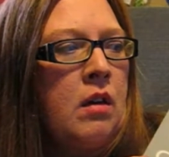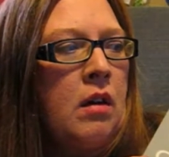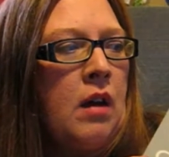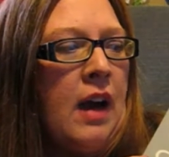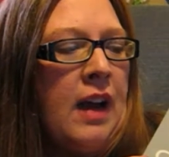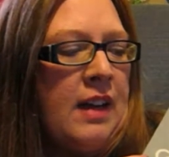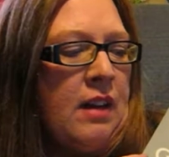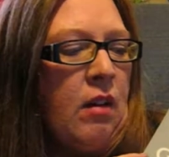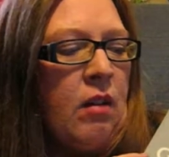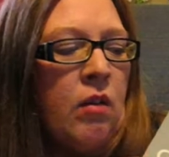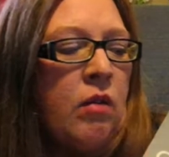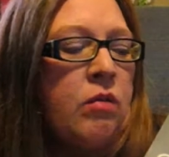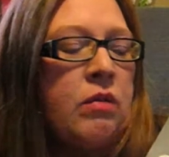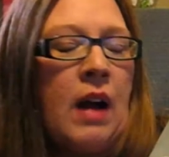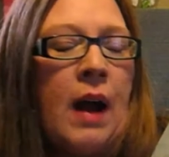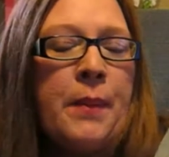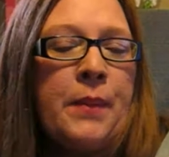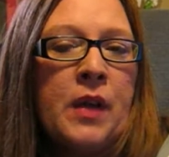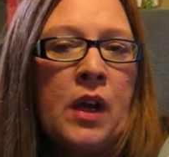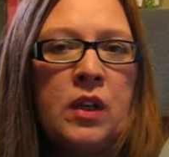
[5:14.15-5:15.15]
I don't.
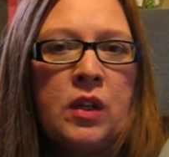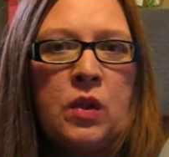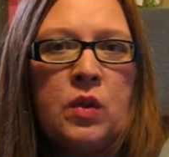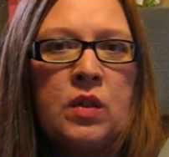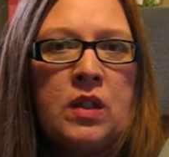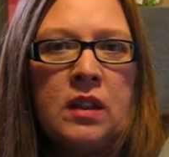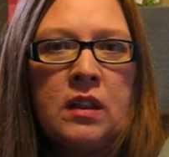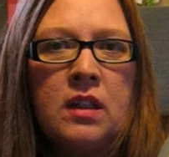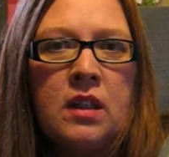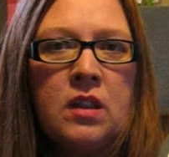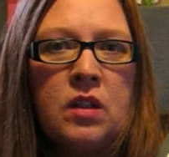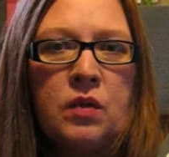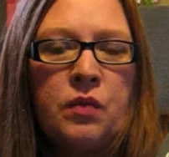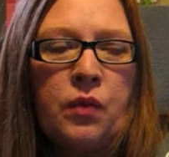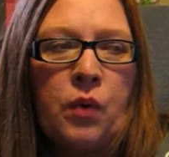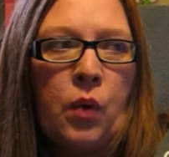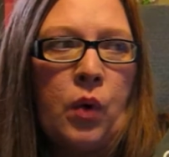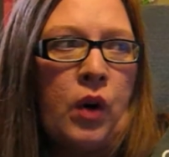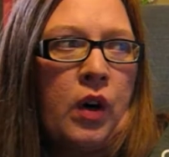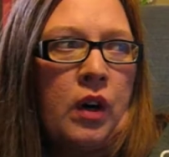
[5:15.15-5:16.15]
I'm not using this
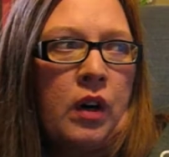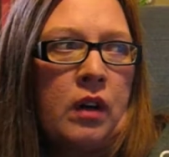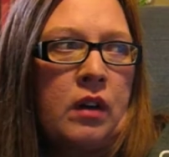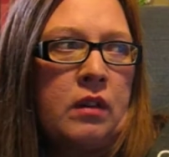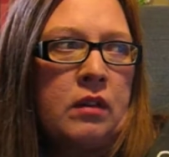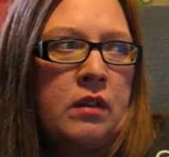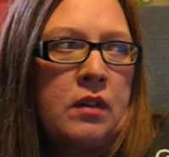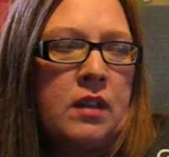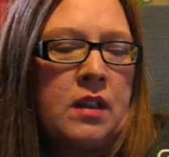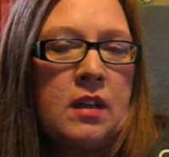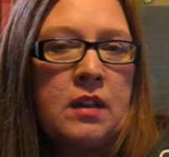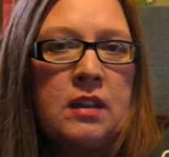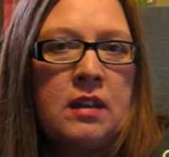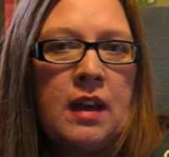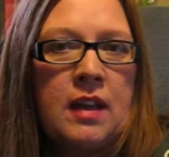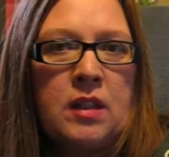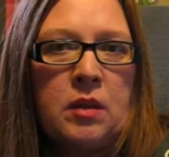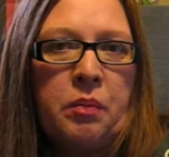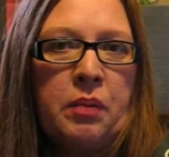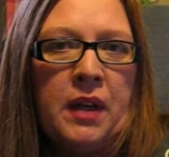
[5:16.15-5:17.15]
for just
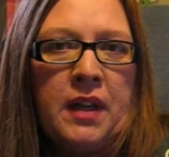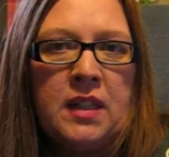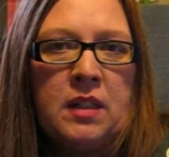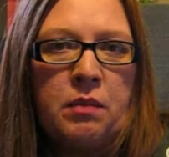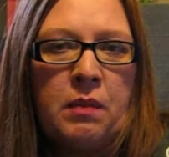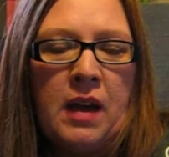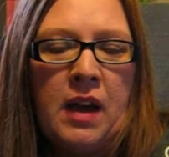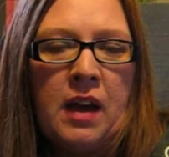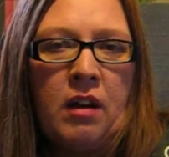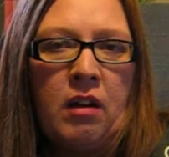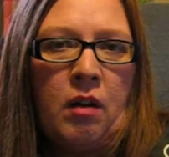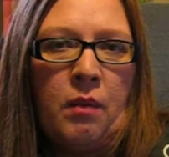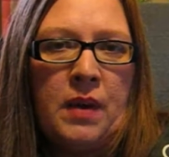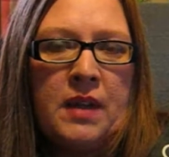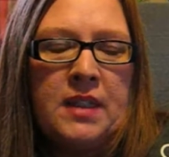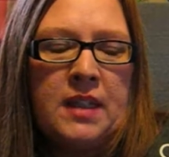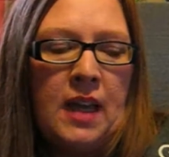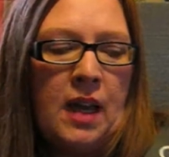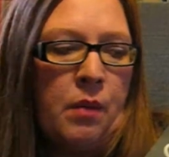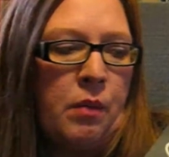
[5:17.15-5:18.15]
as a placemat on my
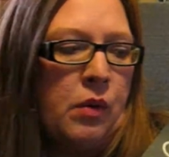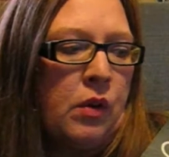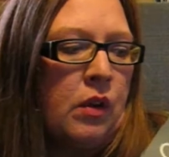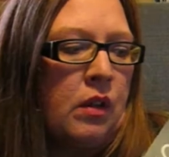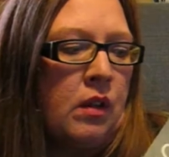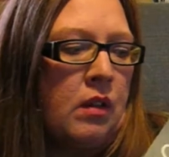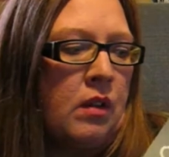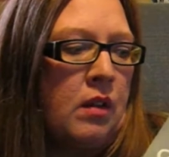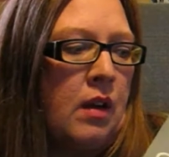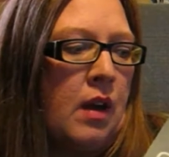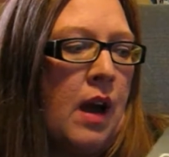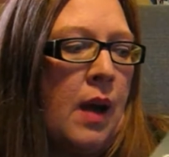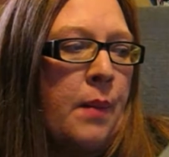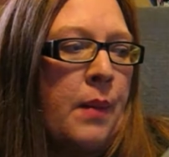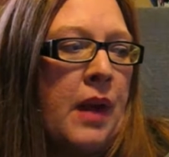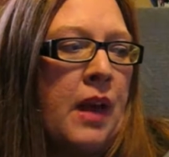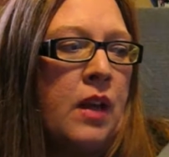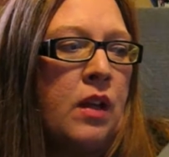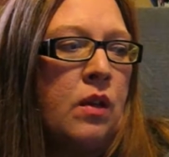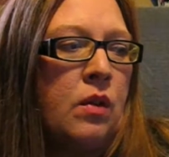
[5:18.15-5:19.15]
table. I
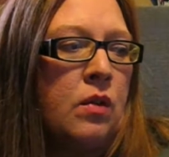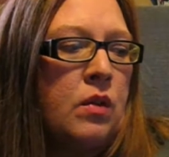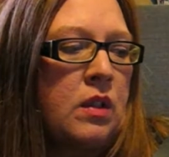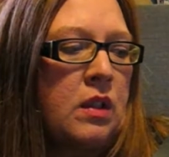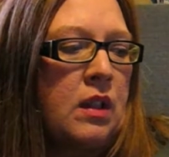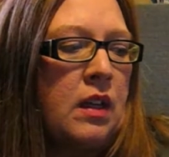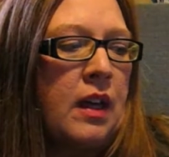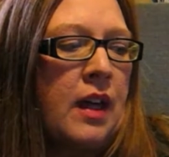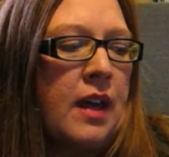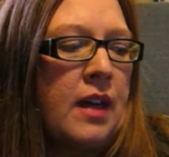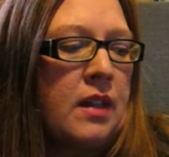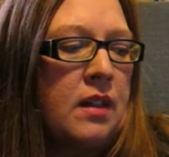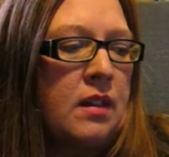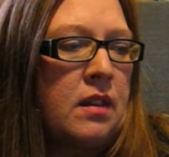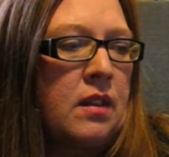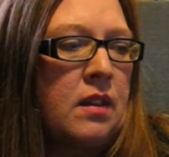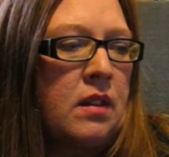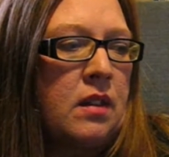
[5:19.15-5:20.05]
may use it as